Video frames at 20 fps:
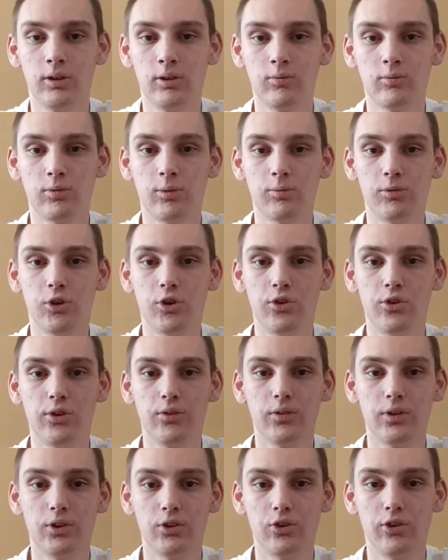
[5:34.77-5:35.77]
from
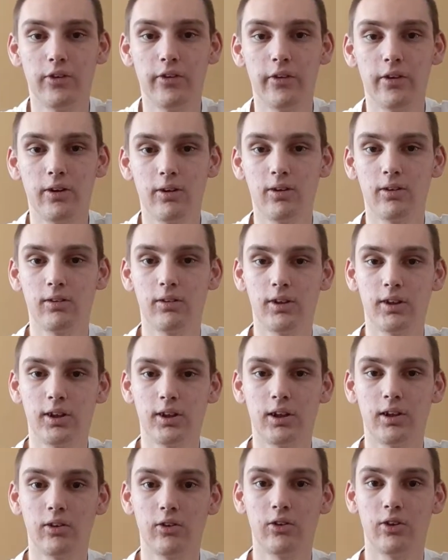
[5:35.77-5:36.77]
Disneyland to there,
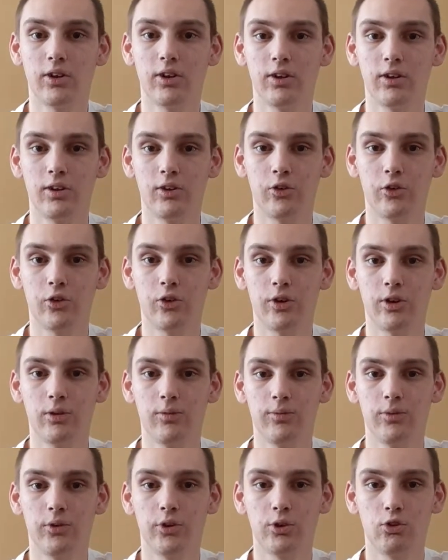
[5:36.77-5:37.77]
and it's a
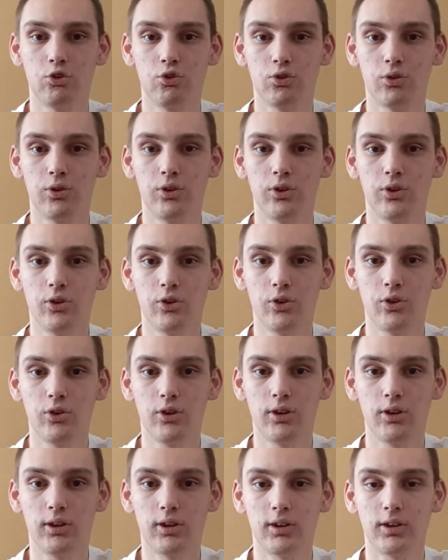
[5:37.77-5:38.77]
luxurious
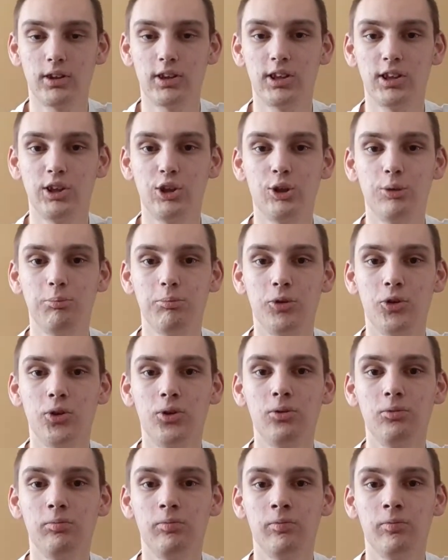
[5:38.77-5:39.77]
high-end
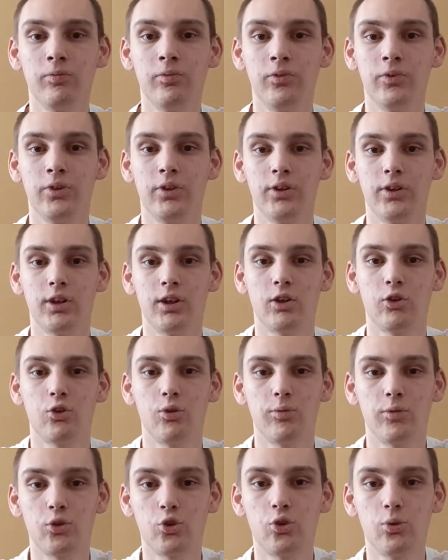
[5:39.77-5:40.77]
mall. Has
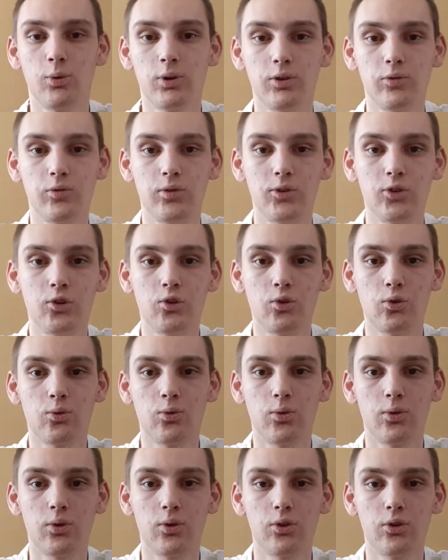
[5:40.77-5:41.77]
over 250
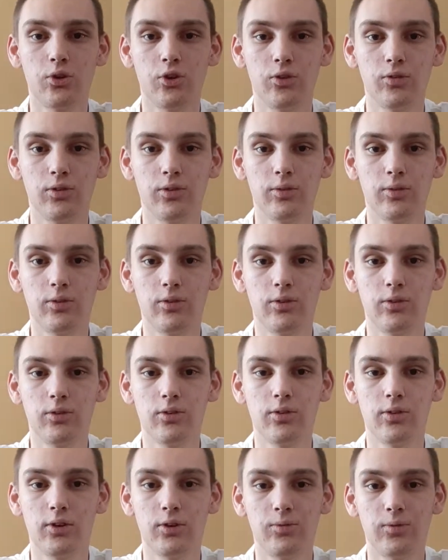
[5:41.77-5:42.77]
stores and
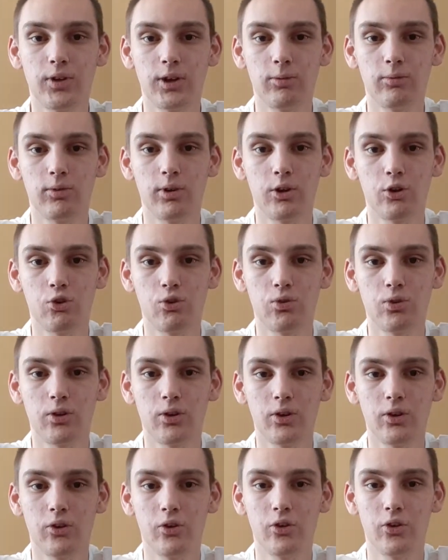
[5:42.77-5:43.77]
35
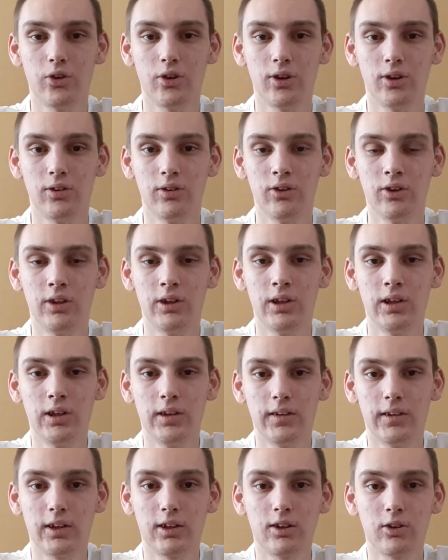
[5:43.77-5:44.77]
restaurants, and
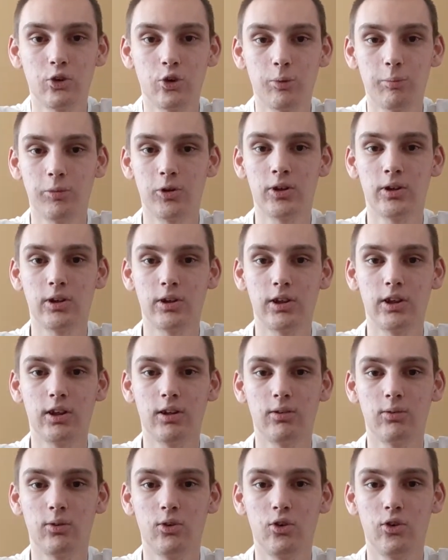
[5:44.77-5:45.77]
they got some art
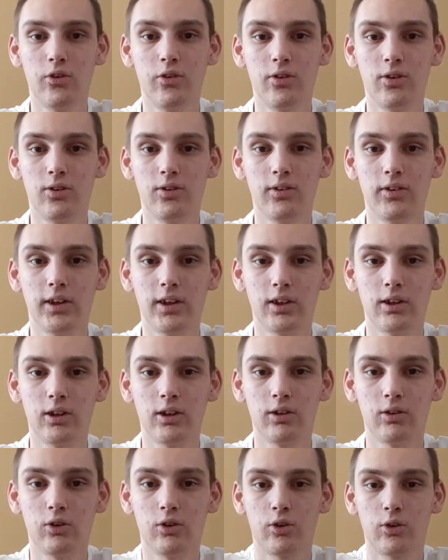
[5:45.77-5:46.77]
galleries there. They
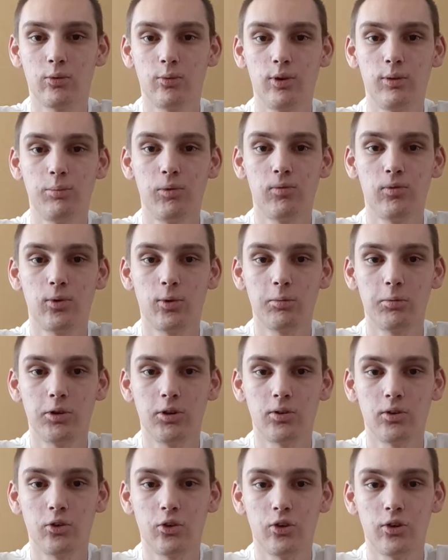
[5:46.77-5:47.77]
got three performing
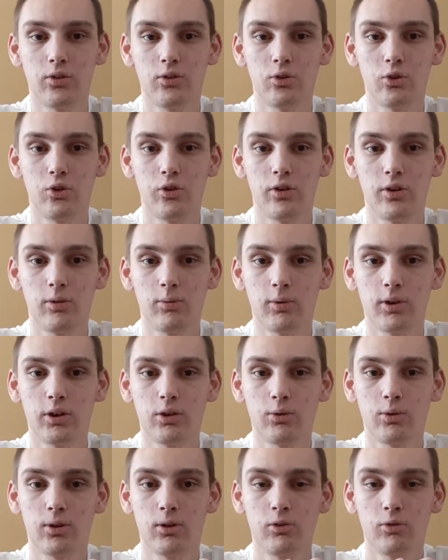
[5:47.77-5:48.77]
arts centers there right
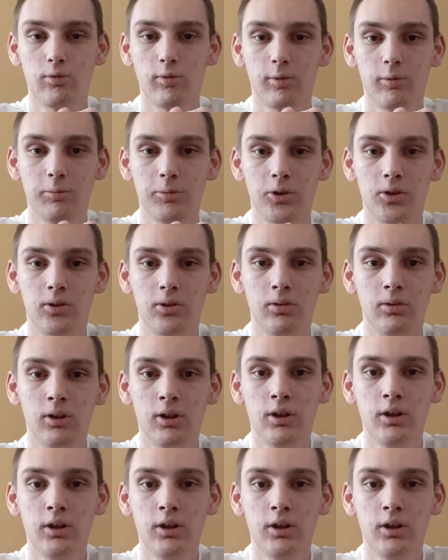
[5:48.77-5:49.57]
across from the mall.